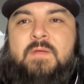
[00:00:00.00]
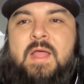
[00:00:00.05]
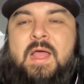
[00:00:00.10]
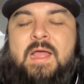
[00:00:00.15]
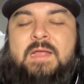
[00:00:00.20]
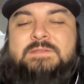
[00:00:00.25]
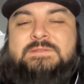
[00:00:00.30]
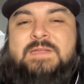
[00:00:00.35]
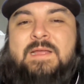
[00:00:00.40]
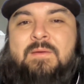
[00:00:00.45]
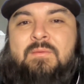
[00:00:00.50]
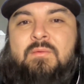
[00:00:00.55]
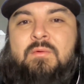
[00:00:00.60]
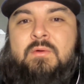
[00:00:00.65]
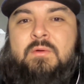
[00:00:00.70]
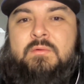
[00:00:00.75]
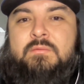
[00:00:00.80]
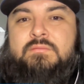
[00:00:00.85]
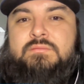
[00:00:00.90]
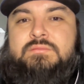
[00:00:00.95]
guys that
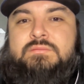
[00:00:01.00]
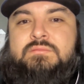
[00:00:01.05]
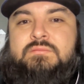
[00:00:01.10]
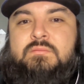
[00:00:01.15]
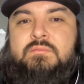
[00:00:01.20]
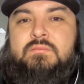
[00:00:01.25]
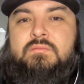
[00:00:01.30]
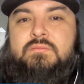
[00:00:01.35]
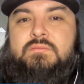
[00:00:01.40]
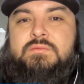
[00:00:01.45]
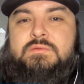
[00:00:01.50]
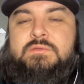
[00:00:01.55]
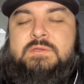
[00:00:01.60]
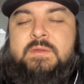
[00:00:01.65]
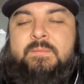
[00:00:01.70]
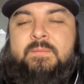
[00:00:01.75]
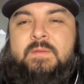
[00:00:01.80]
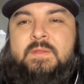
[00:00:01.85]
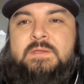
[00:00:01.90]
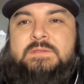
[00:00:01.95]
were
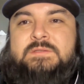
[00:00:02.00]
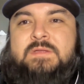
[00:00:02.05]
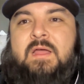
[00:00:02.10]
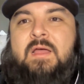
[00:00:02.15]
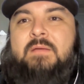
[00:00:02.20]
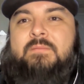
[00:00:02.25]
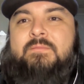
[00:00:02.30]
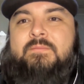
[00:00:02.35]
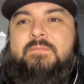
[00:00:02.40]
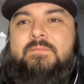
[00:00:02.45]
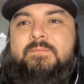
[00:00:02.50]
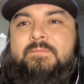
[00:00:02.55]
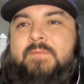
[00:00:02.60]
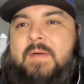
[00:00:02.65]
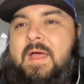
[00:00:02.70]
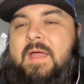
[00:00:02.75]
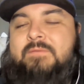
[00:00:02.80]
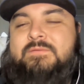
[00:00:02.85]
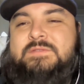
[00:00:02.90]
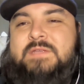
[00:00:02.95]
some of the top
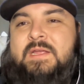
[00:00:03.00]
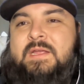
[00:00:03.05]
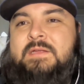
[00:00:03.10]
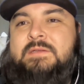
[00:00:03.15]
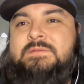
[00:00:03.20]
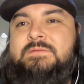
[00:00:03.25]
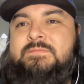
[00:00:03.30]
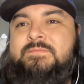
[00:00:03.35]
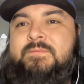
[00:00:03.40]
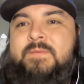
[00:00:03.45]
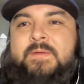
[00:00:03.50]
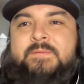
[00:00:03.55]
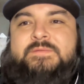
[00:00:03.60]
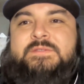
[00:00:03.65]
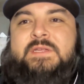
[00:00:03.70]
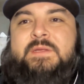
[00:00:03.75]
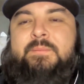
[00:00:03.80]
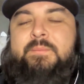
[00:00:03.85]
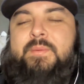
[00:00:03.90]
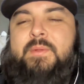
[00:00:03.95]
5, 10,
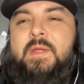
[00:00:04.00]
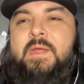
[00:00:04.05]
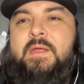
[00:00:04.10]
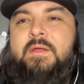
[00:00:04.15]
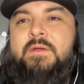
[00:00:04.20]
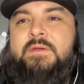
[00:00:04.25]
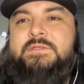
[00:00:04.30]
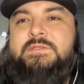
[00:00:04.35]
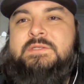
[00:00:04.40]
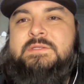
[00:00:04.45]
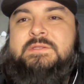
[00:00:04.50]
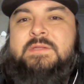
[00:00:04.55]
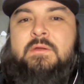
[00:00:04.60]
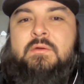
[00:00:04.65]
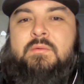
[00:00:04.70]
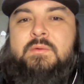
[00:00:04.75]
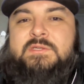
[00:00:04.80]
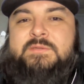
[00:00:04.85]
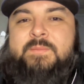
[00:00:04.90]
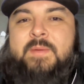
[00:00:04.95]
15 players at
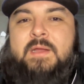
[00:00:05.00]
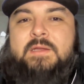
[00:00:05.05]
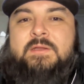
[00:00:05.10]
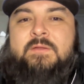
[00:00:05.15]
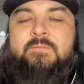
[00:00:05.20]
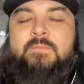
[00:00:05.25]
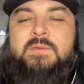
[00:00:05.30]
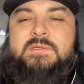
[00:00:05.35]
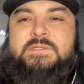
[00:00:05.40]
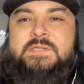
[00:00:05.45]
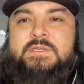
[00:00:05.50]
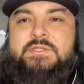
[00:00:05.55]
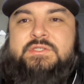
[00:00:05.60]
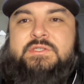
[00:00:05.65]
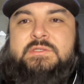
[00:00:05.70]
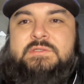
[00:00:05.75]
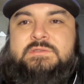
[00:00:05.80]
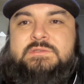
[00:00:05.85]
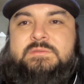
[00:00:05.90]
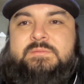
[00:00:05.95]
their respective
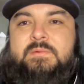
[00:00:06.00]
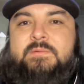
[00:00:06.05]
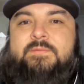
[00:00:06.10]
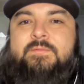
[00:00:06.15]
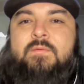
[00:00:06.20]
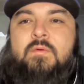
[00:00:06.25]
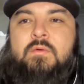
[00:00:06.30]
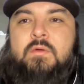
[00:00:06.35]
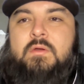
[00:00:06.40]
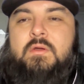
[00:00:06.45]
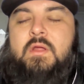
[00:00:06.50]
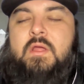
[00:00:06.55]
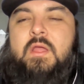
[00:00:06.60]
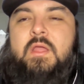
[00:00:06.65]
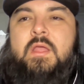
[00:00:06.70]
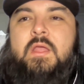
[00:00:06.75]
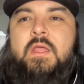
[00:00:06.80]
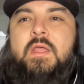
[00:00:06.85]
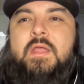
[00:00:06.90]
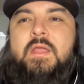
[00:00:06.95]
positions before.
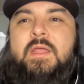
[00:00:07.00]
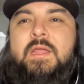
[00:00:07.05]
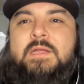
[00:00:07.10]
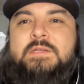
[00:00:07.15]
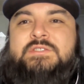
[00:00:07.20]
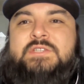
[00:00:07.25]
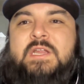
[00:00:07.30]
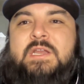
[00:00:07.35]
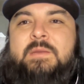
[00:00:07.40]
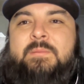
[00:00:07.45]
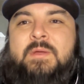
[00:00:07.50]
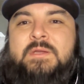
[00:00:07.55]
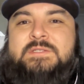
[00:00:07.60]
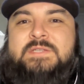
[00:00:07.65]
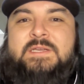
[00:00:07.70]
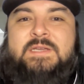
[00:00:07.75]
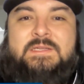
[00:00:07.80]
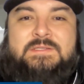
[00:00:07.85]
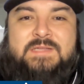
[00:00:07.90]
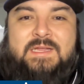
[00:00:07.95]
And JD
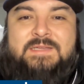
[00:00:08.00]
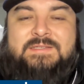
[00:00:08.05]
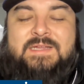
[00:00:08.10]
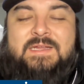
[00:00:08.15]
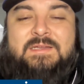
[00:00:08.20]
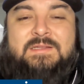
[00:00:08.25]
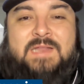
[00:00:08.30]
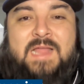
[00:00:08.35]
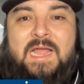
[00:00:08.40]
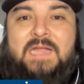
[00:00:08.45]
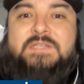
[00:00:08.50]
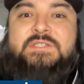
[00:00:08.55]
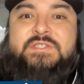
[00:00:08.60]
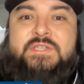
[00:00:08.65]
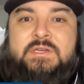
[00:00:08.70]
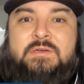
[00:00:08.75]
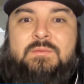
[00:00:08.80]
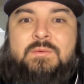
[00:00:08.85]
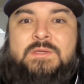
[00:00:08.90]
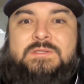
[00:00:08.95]
Martinez, like I said, last
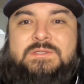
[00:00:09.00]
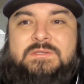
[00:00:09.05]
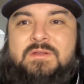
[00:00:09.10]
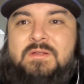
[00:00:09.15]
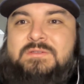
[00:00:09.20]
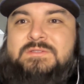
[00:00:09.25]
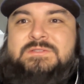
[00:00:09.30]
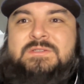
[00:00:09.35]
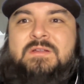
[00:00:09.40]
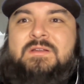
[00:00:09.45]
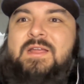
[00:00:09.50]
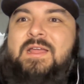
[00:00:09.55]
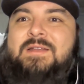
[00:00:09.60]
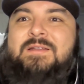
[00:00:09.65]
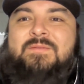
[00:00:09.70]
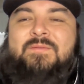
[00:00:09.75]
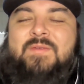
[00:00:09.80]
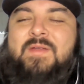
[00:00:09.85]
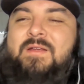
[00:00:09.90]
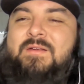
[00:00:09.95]
year was an all-star,
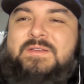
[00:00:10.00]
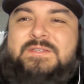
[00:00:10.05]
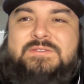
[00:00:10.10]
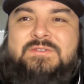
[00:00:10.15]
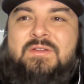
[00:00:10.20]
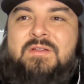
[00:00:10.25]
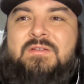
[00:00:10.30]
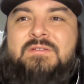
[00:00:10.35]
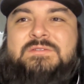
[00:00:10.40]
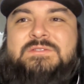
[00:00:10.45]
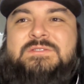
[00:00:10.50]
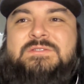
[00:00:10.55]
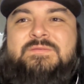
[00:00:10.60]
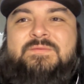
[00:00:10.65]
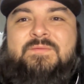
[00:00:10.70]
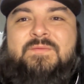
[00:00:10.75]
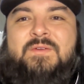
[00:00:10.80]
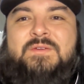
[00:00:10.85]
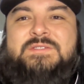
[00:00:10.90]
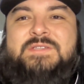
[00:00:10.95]
had a very strong
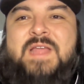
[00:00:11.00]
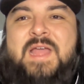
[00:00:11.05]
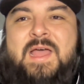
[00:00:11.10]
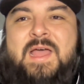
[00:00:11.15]
first